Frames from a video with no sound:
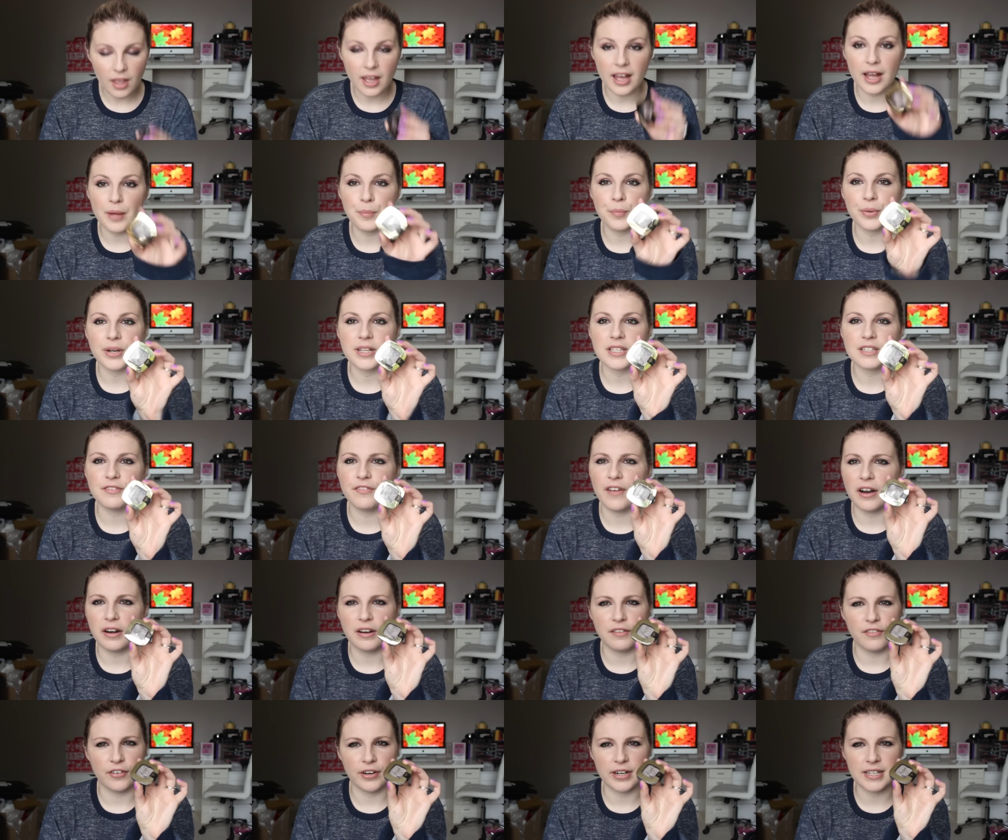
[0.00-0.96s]
But it's
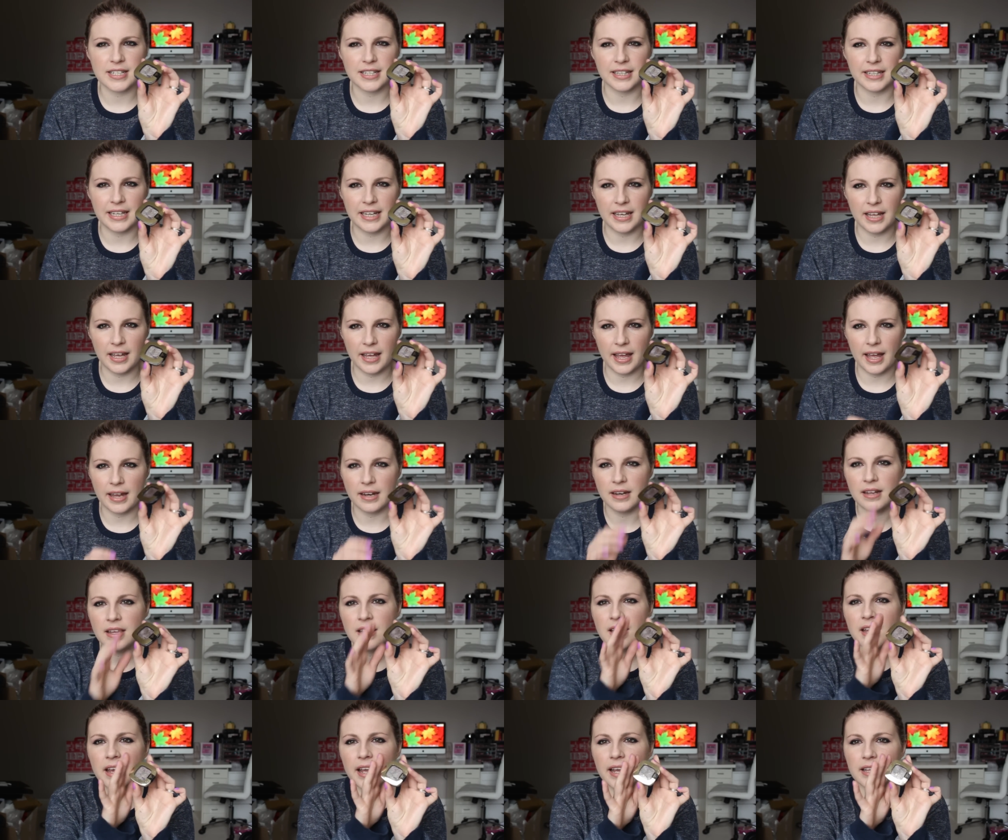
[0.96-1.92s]
very, very sleek again.
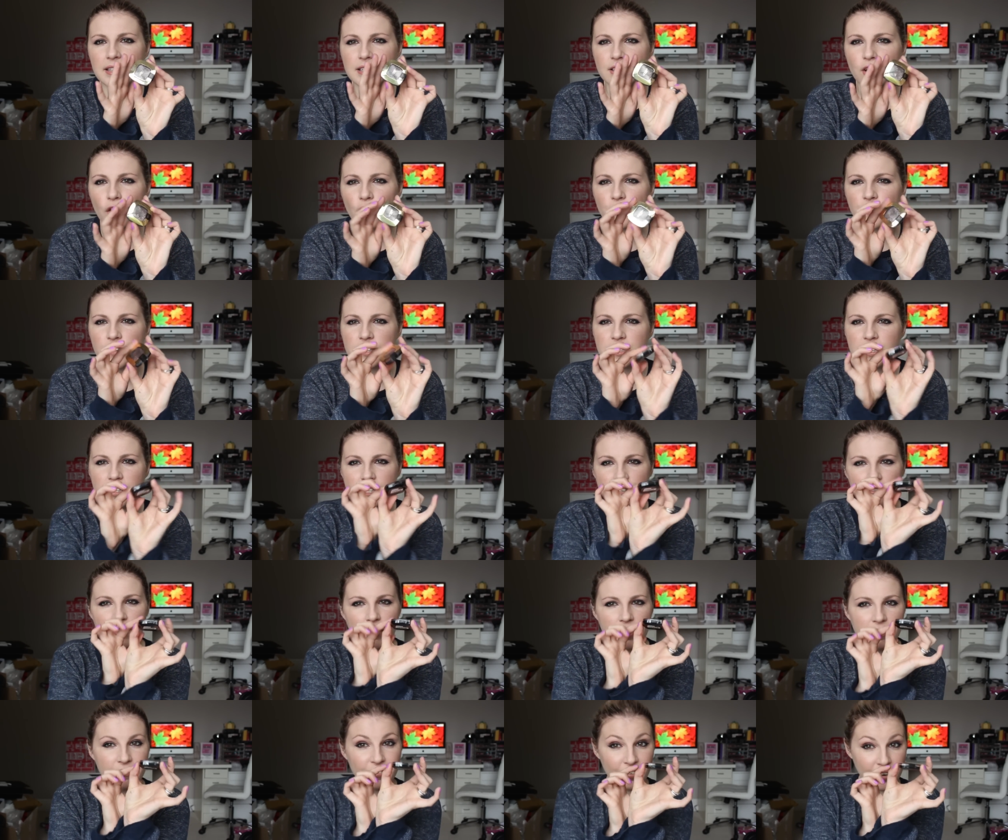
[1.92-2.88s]
It's got this, it's a
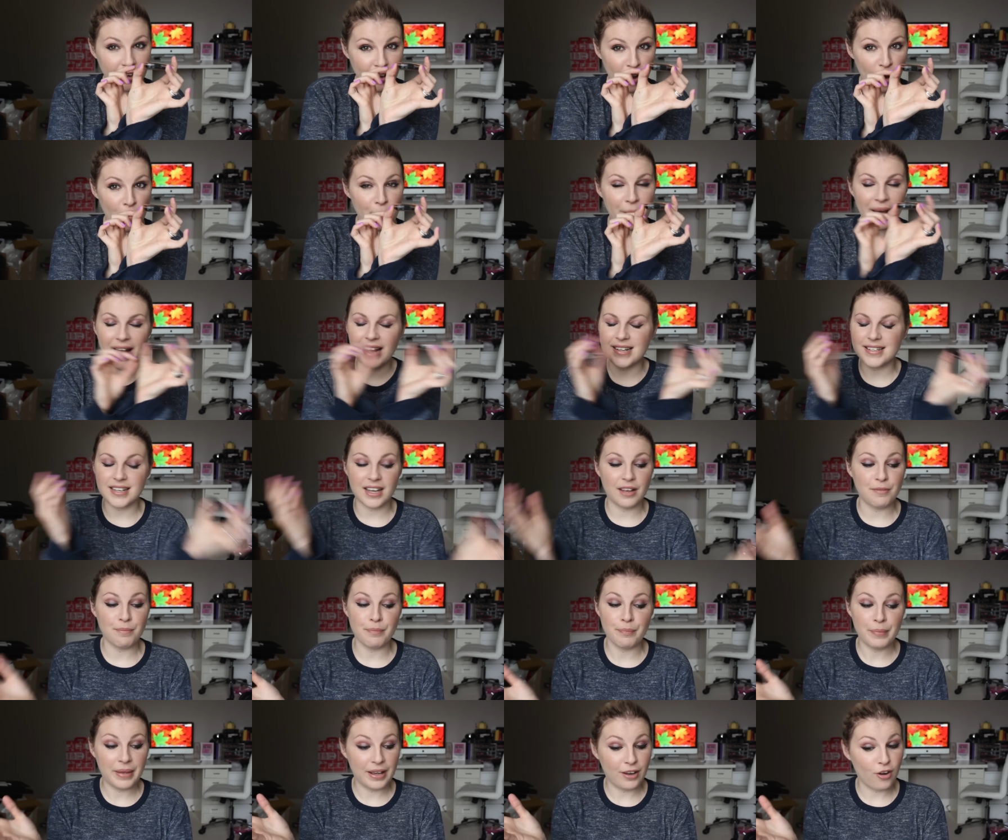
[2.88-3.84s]
very, very compact,
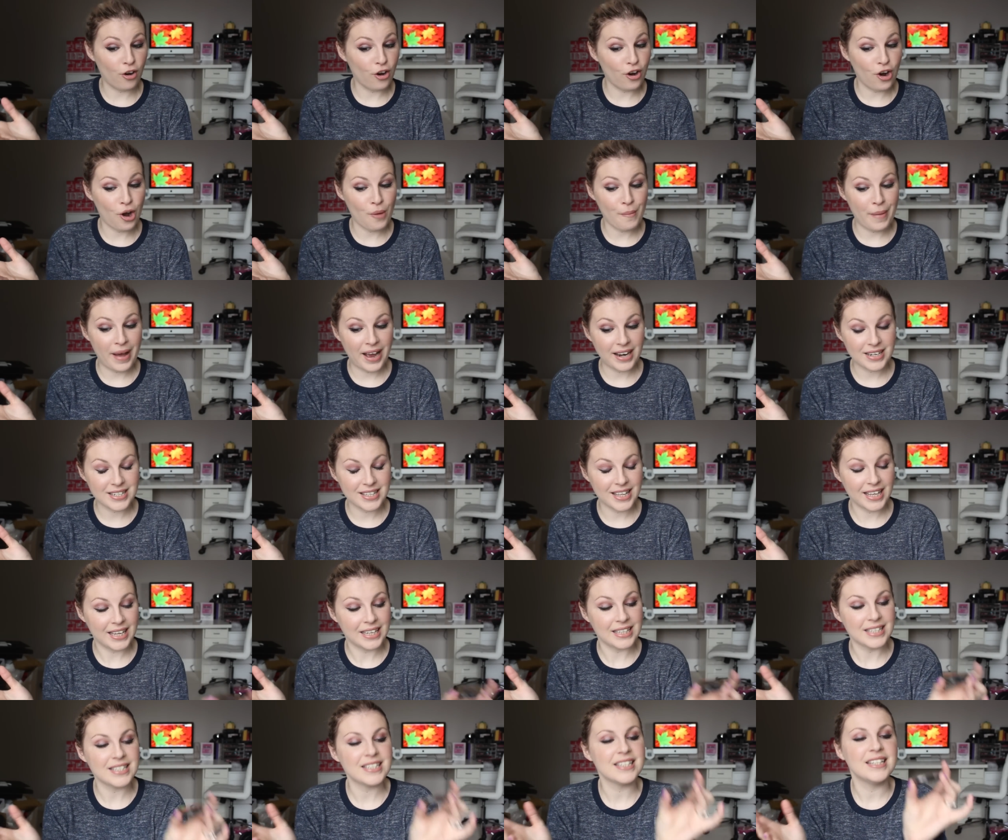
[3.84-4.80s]
I'm big on compact
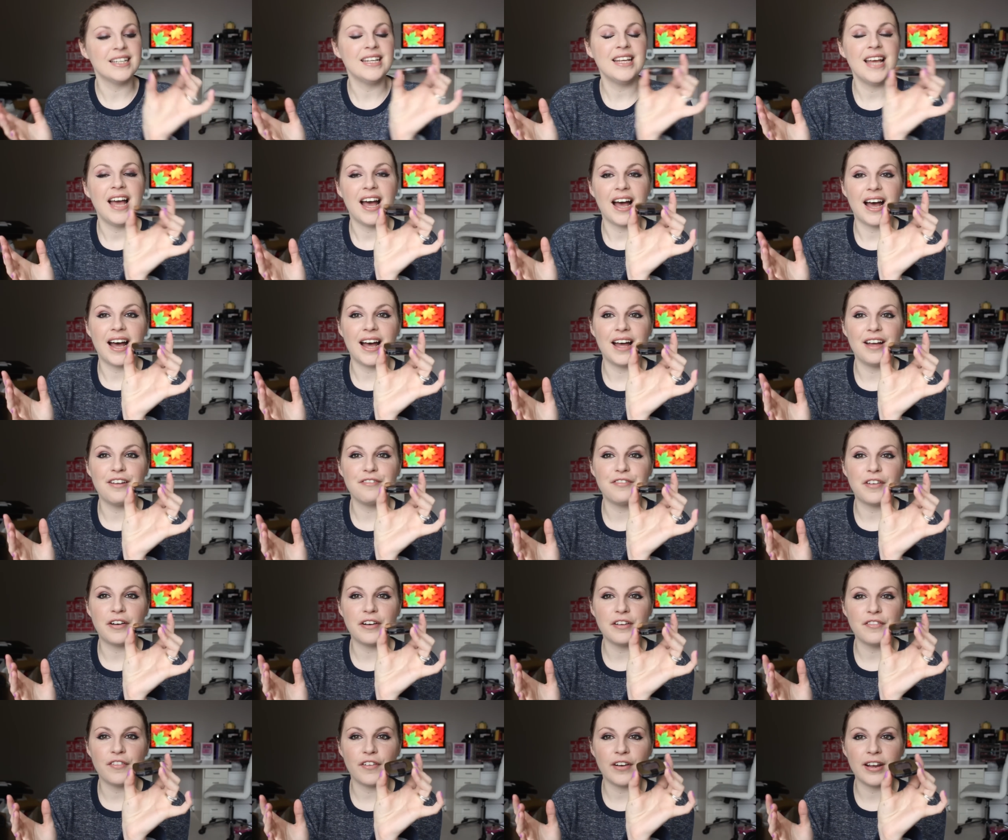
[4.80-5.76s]
things,
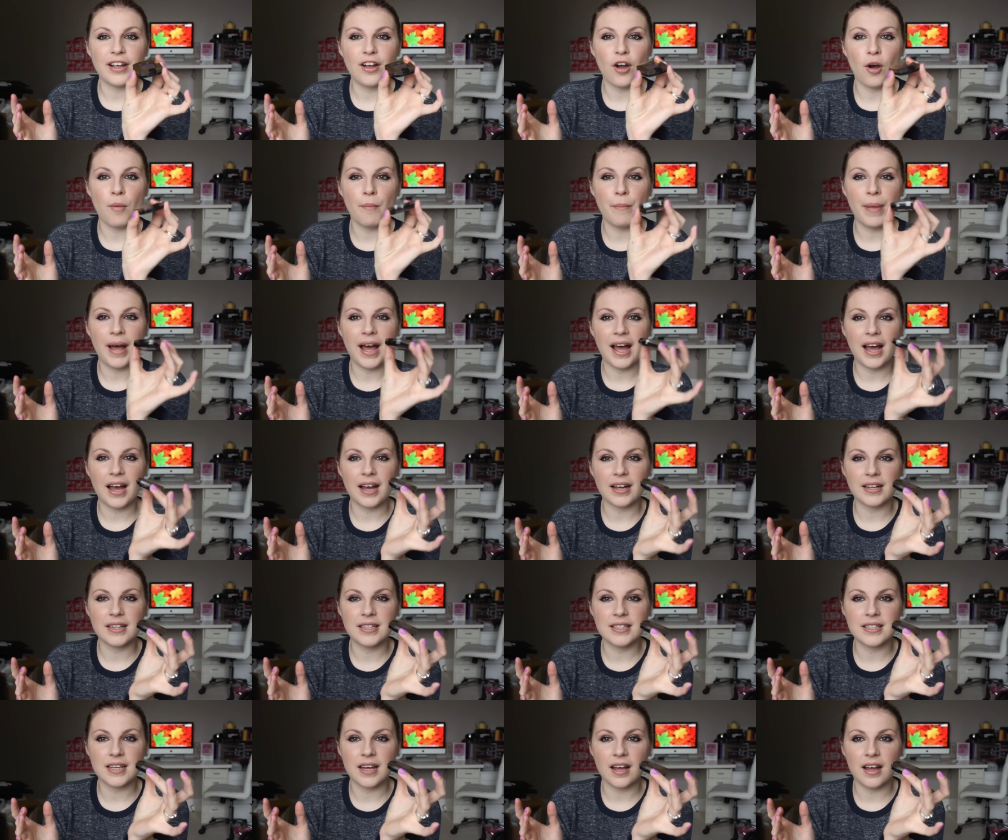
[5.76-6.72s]
very, very
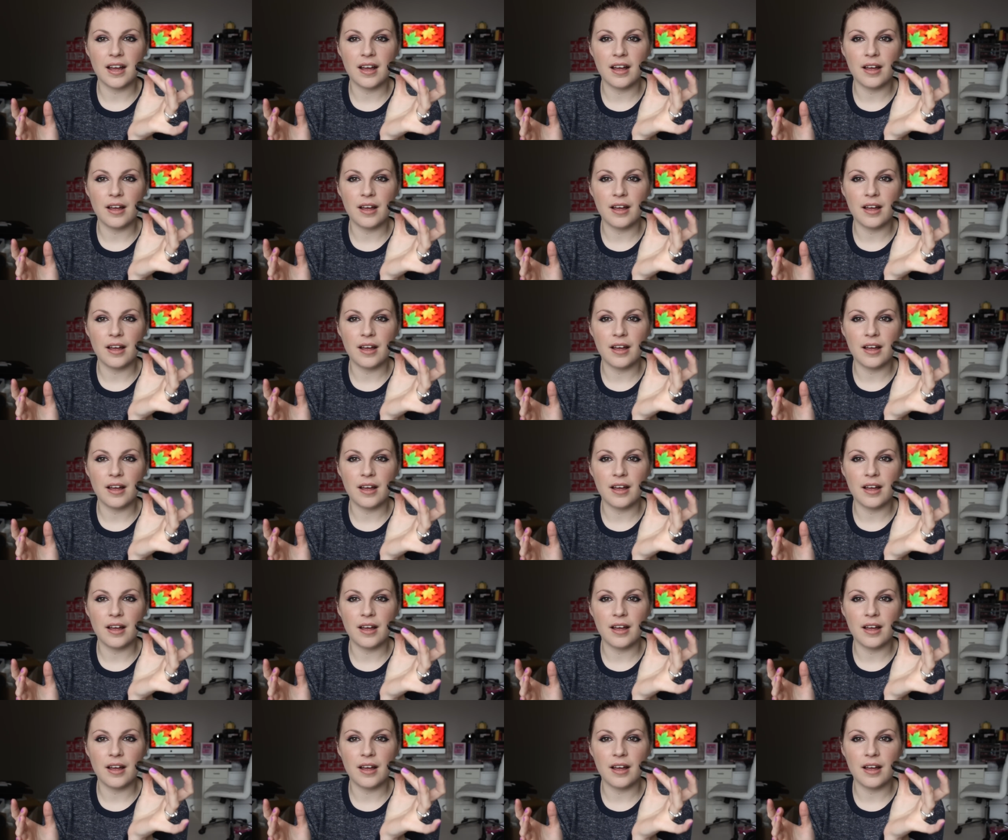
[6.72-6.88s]
compact